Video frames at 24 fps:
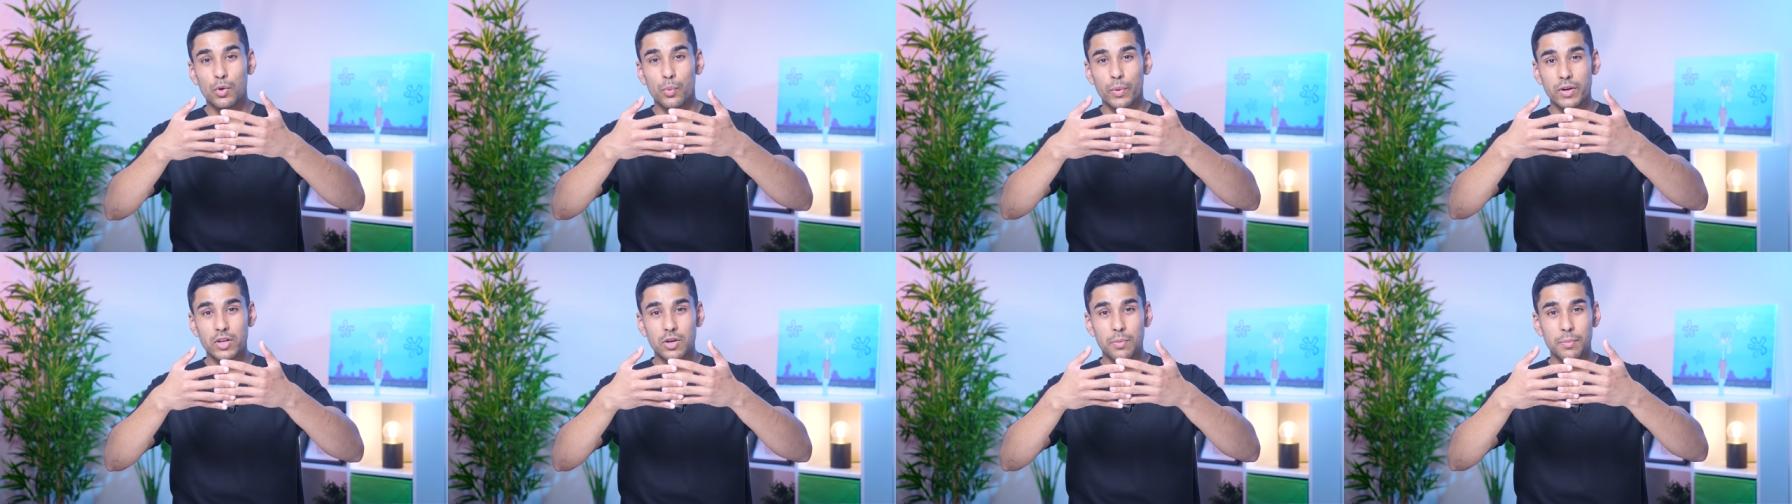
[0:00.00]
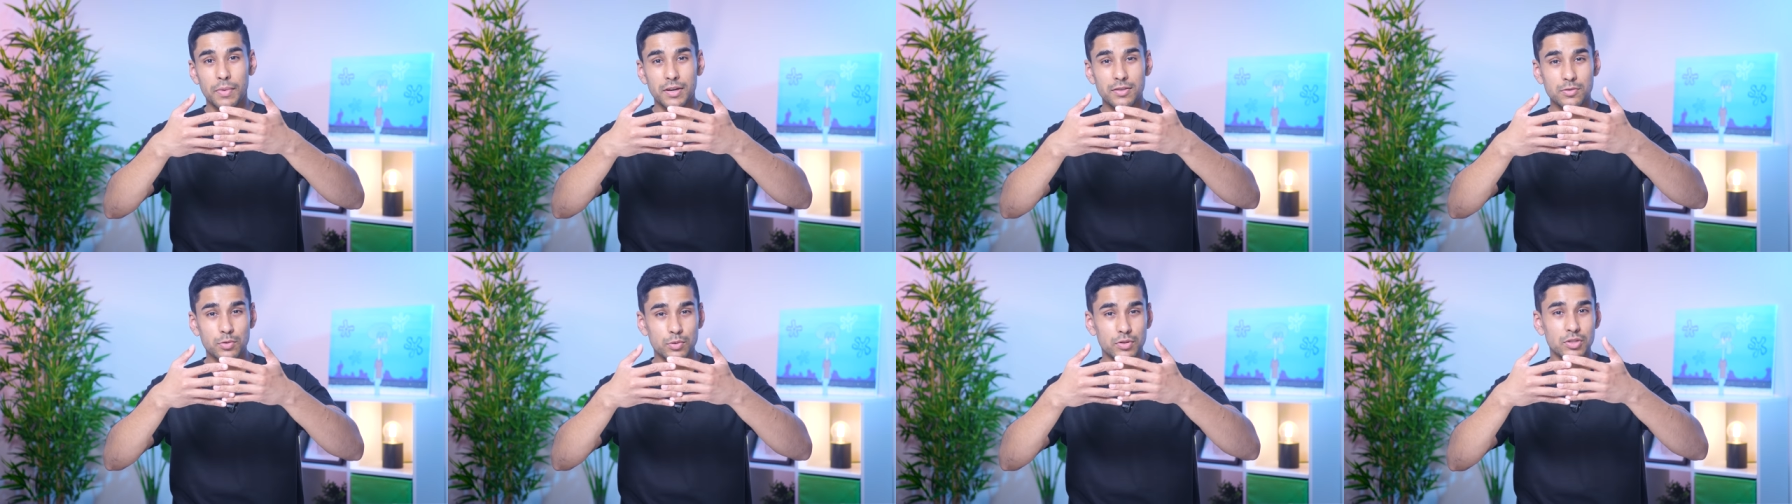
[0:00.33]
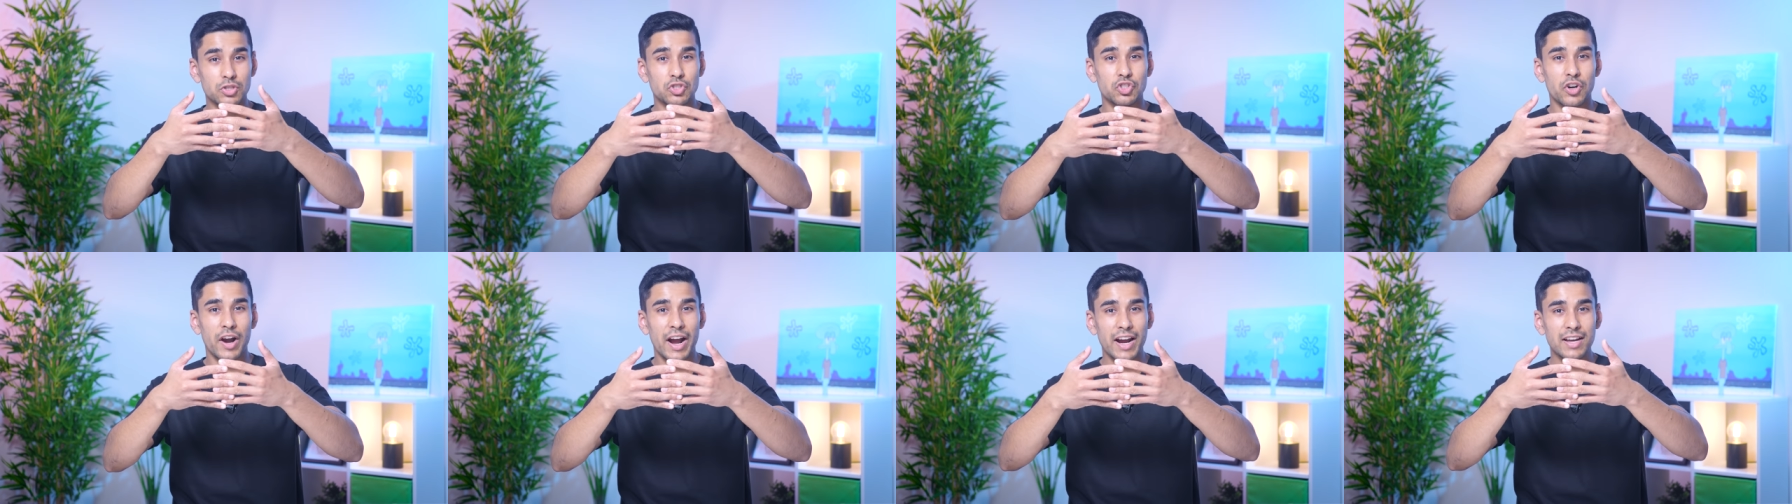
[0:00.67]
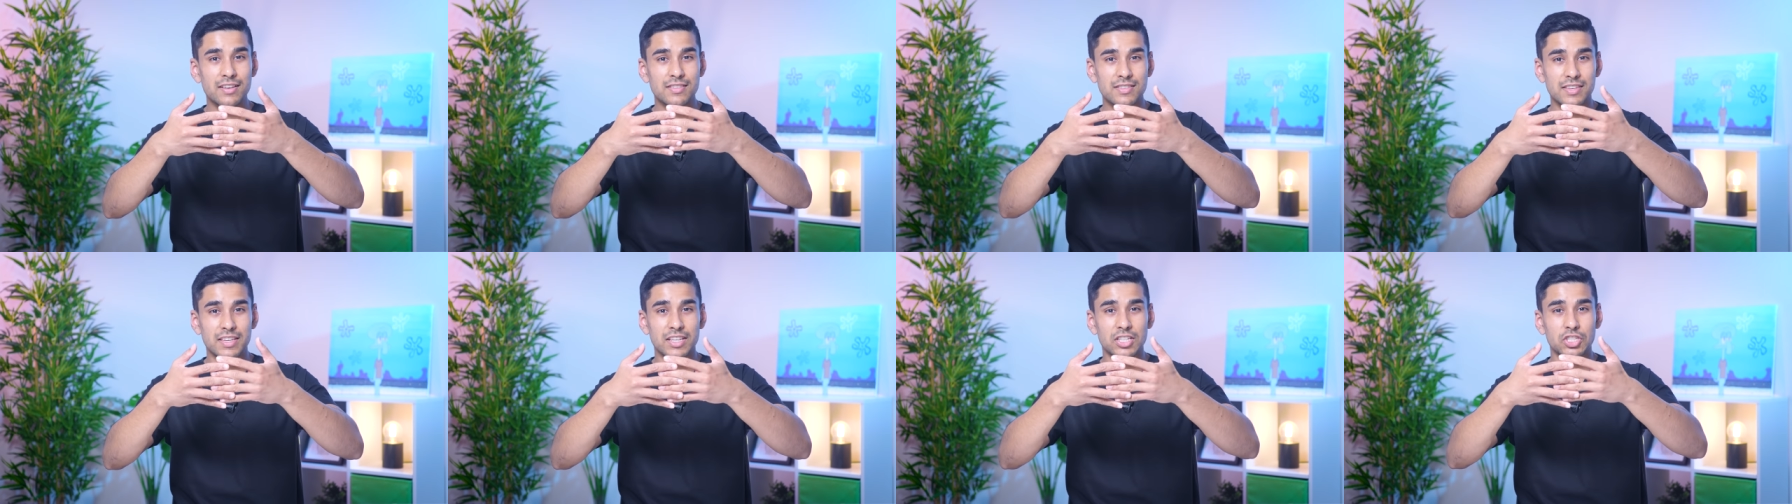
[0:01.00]
When your muscle
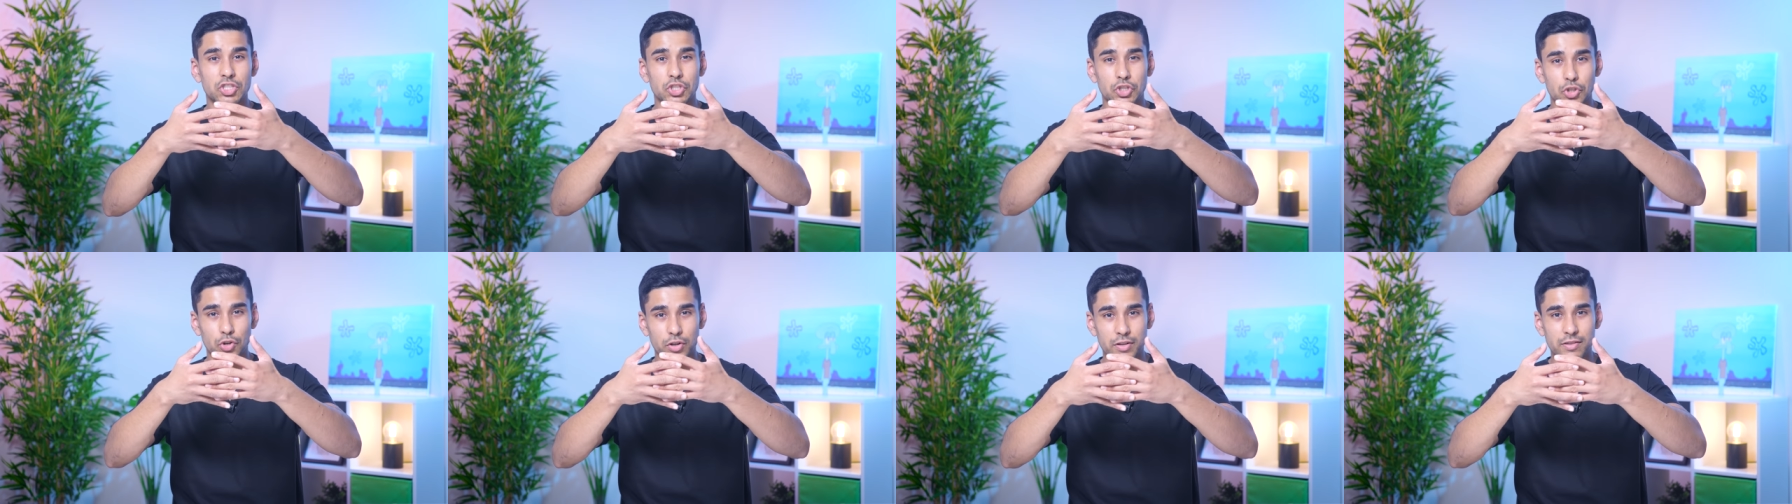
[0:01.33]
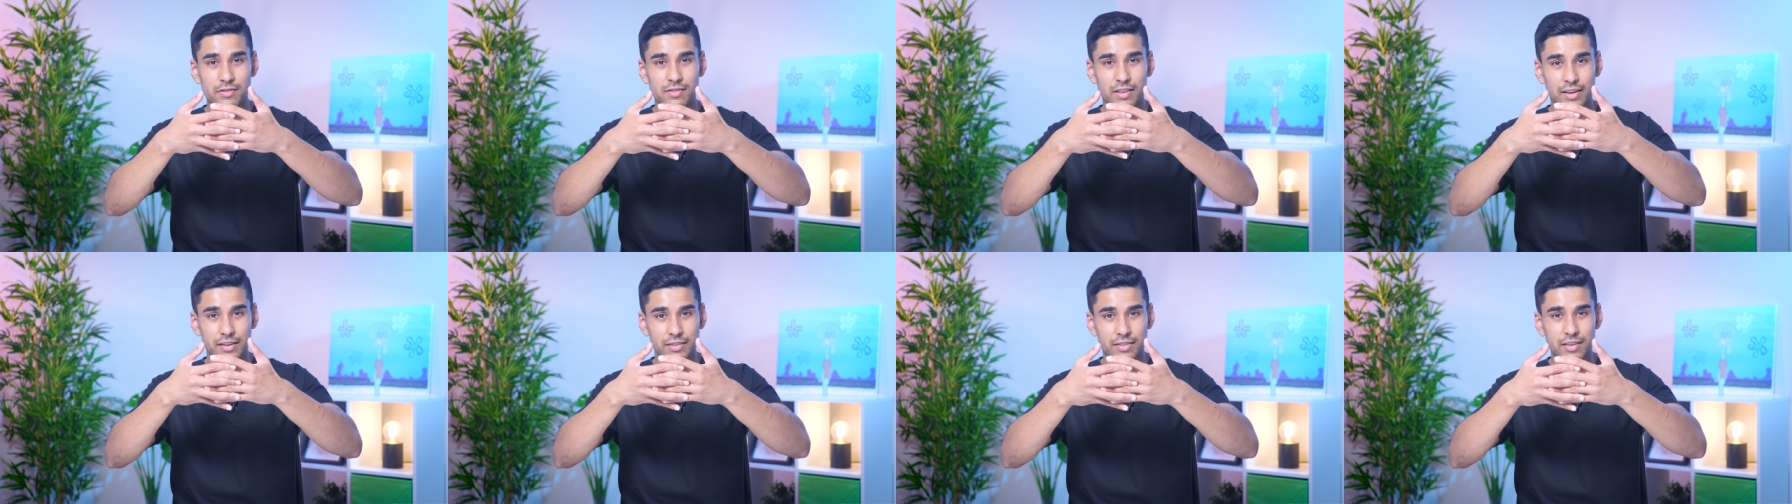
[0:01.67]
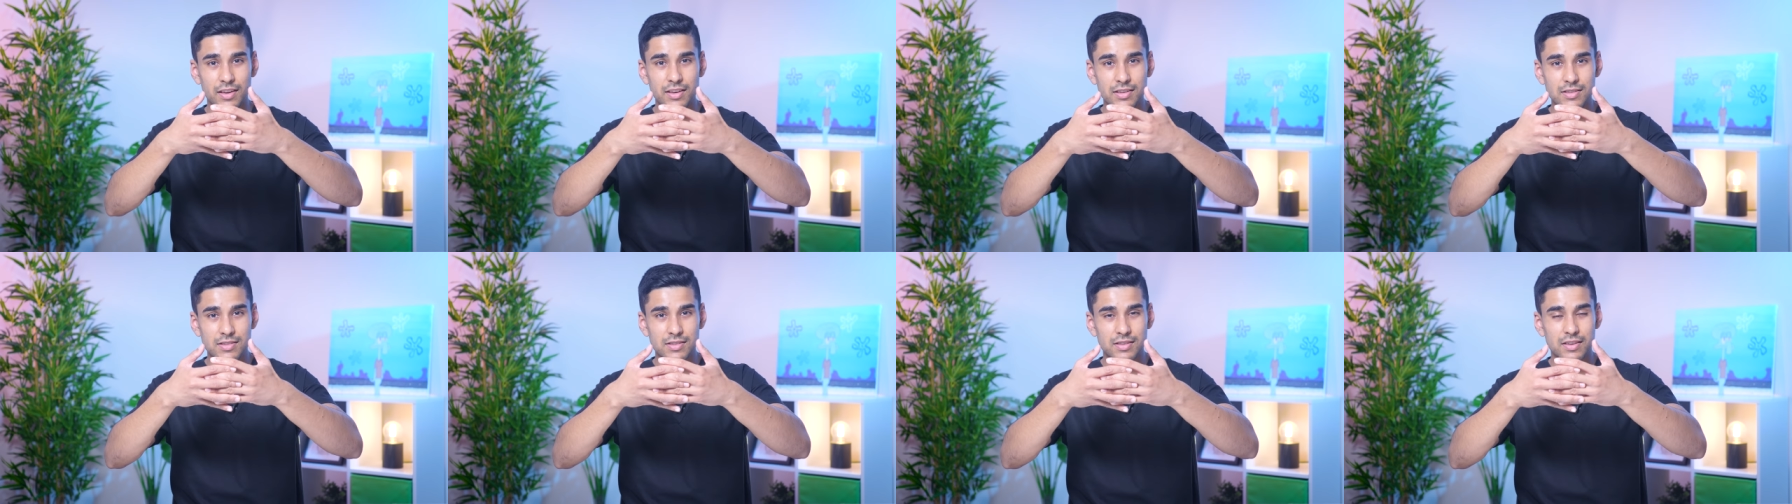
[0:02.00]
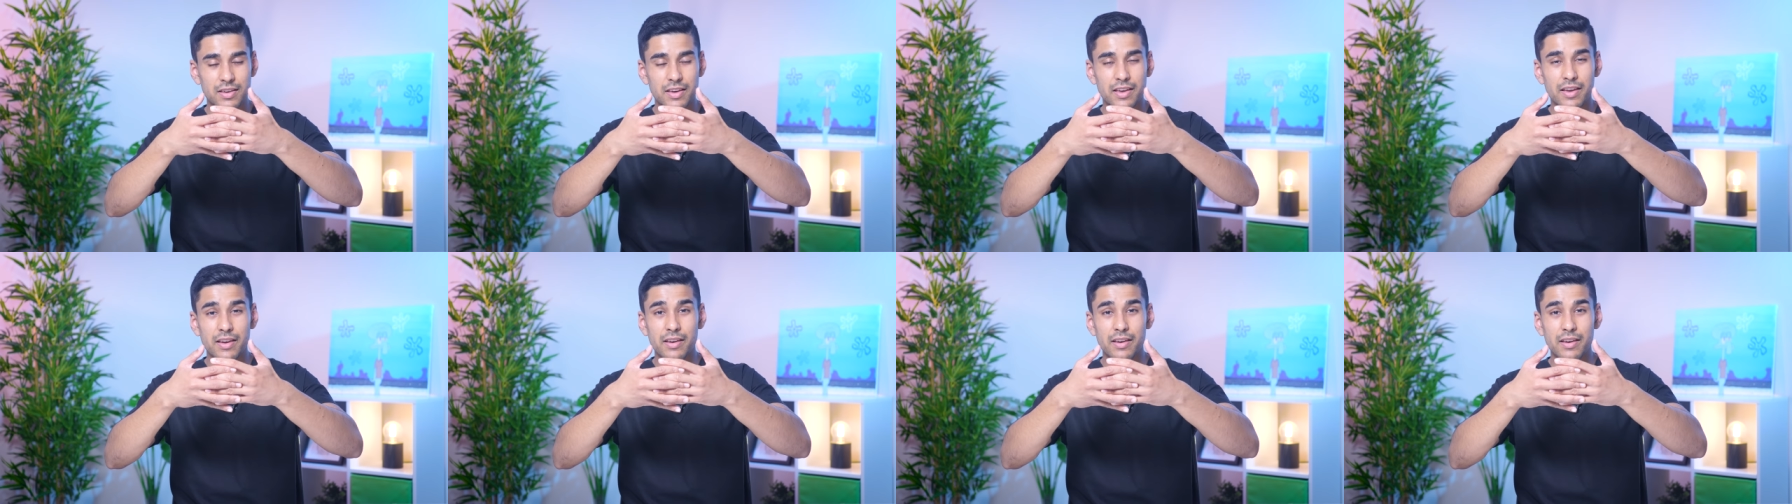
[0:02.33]
contracts, it shortens like this,